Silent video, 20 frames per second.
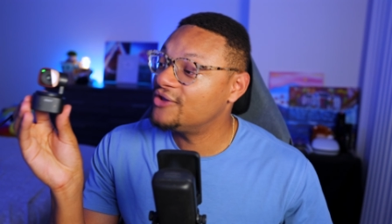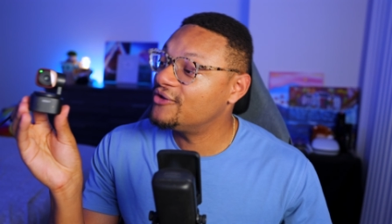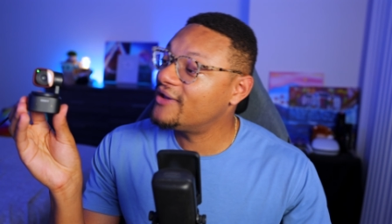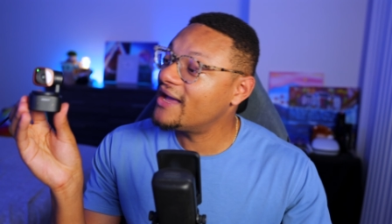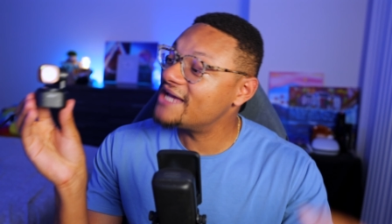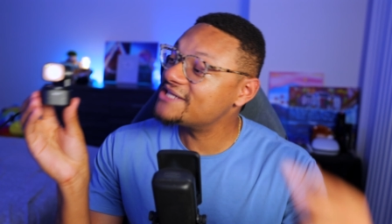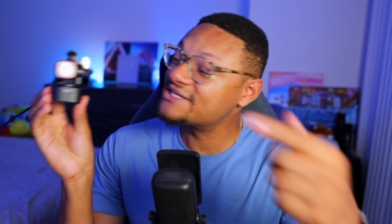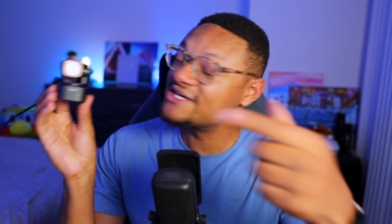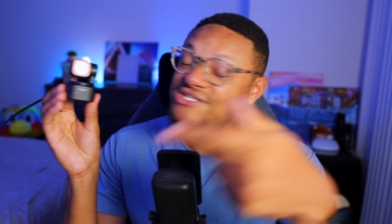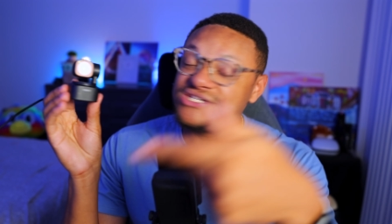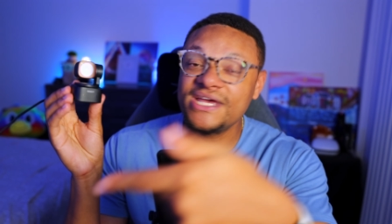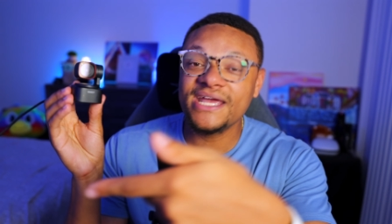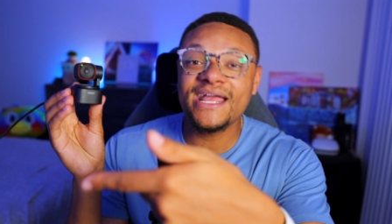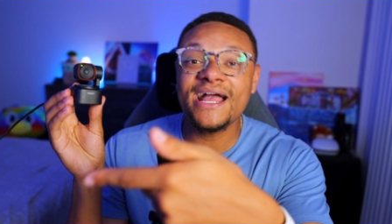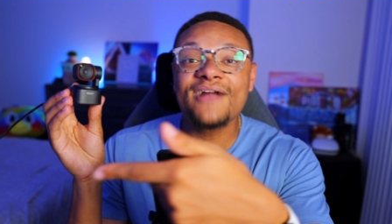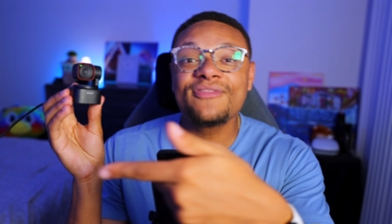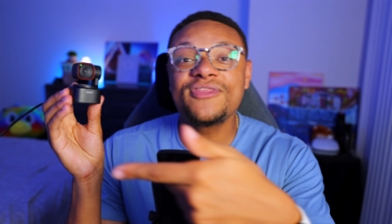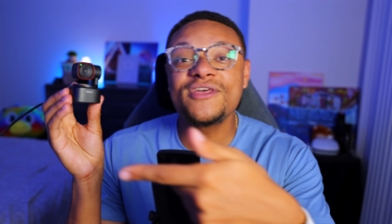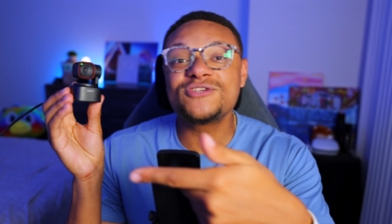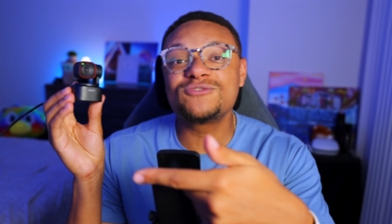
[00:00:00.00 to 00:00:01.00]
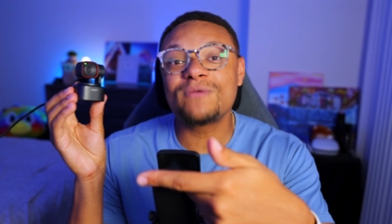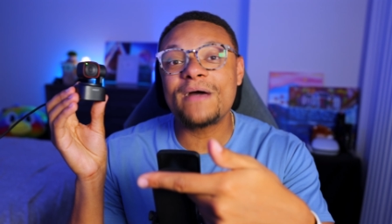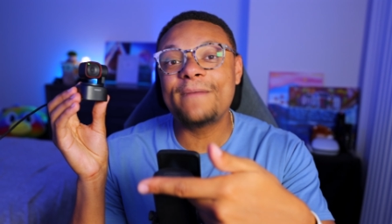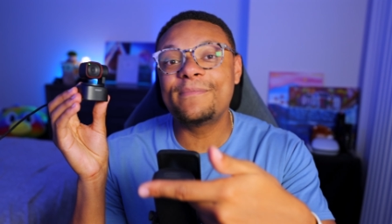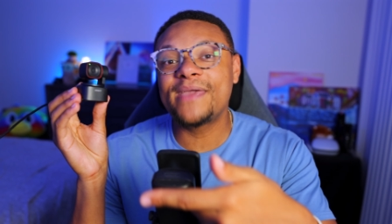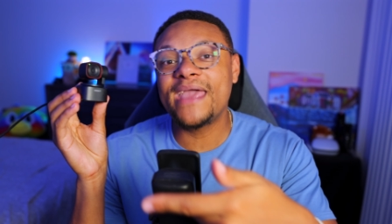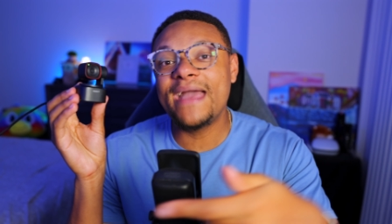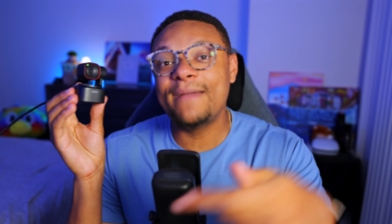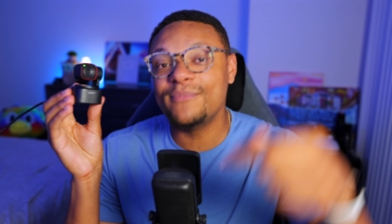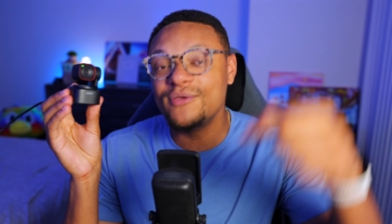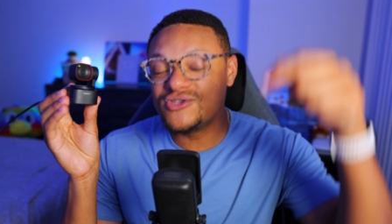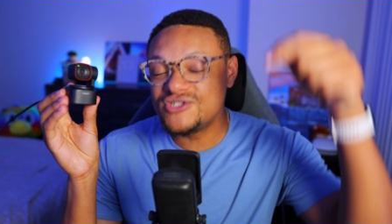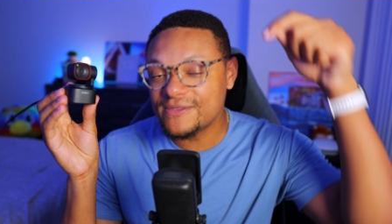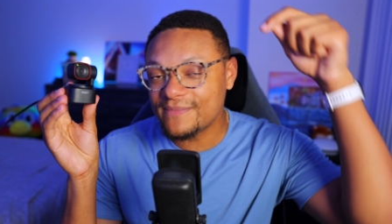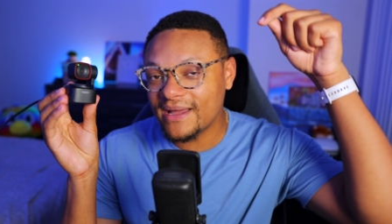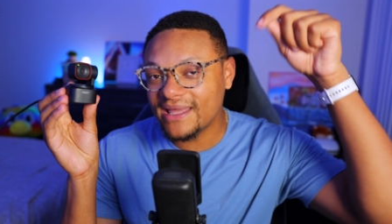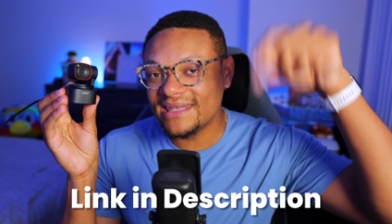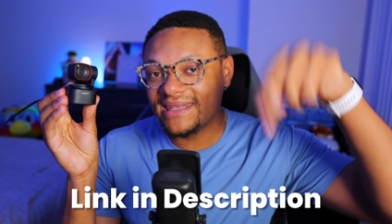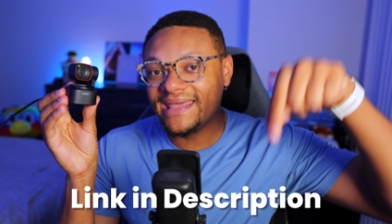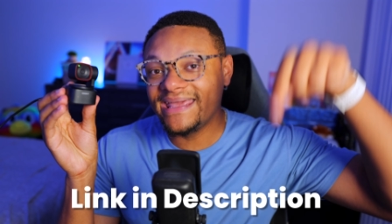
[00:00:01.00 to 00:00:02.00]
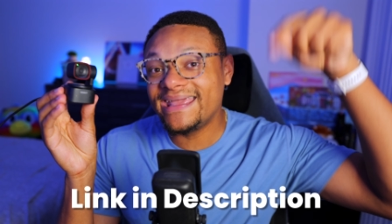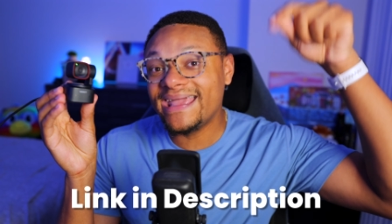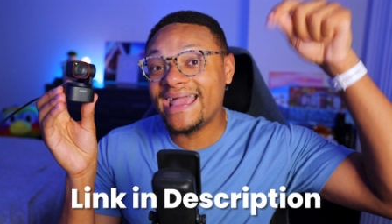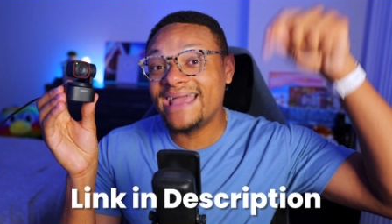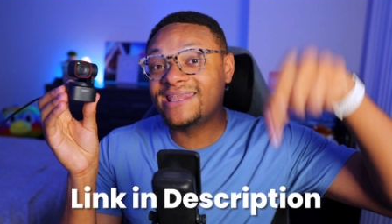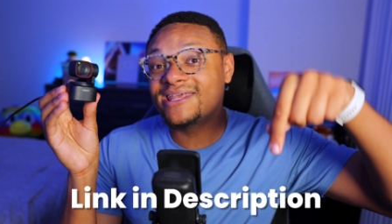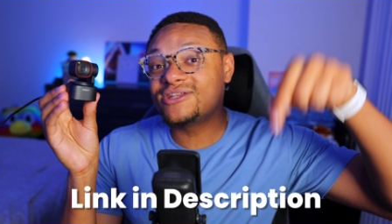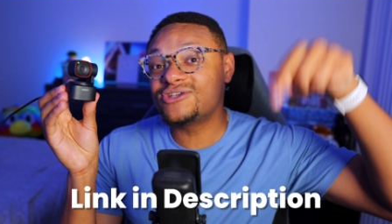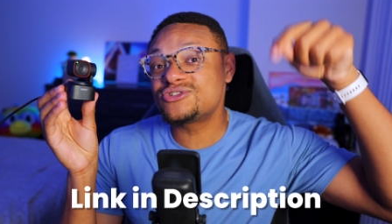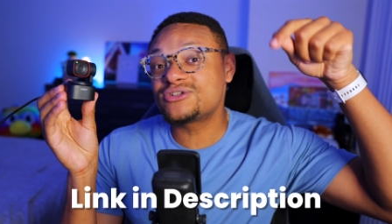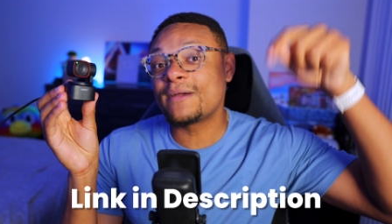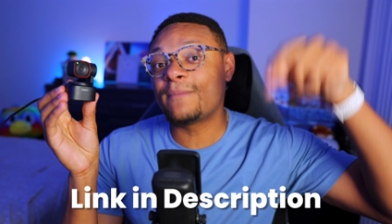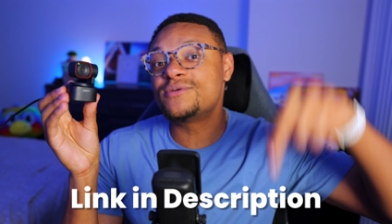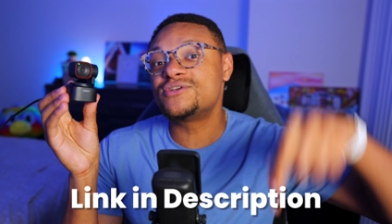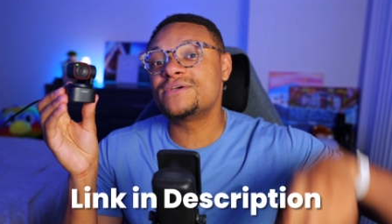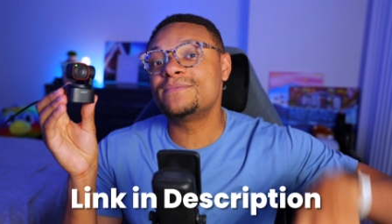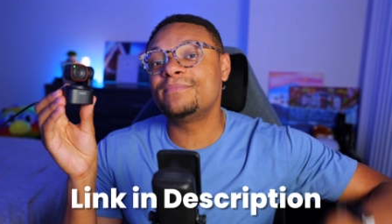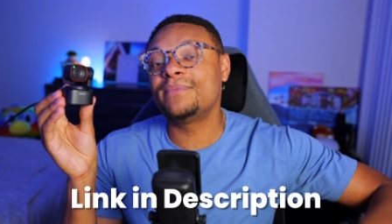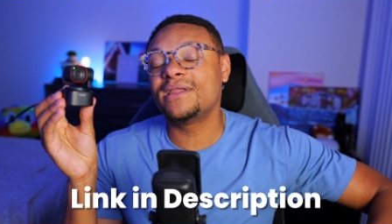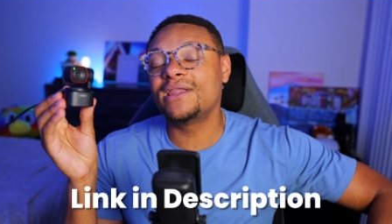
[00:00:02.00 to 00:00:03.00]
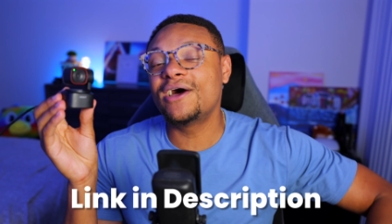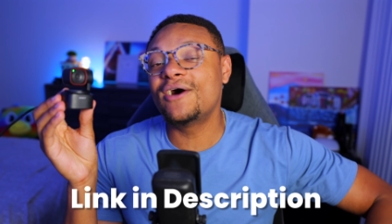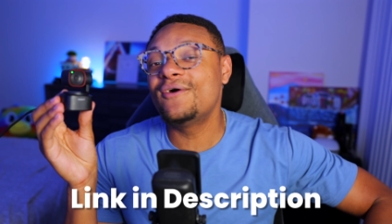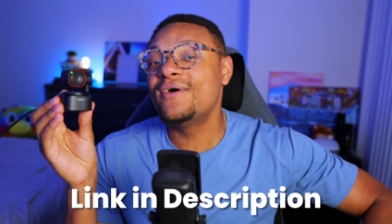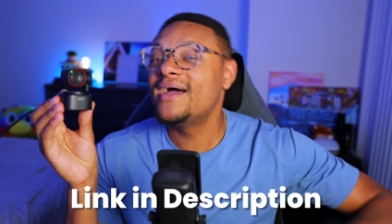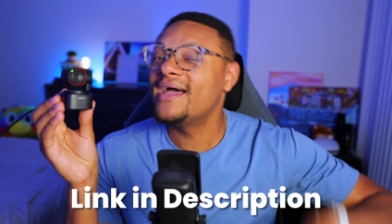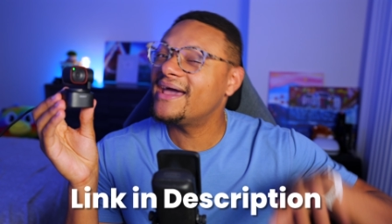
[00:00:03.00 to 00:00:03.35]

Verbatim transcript: You guys can check out this webcam using my link in the description below,